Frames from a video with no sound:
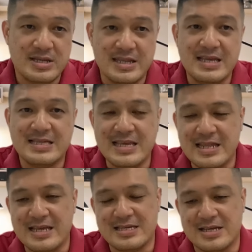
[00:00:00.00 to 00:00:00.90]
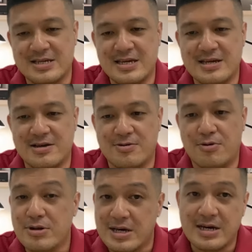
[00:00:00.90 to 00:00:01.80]
This lead is actually
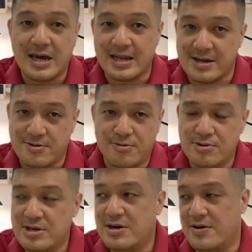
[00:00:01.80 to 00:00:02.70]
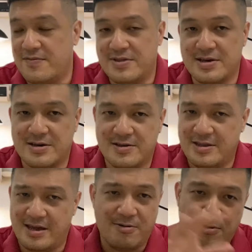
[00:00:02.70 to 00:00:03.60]
another owner of that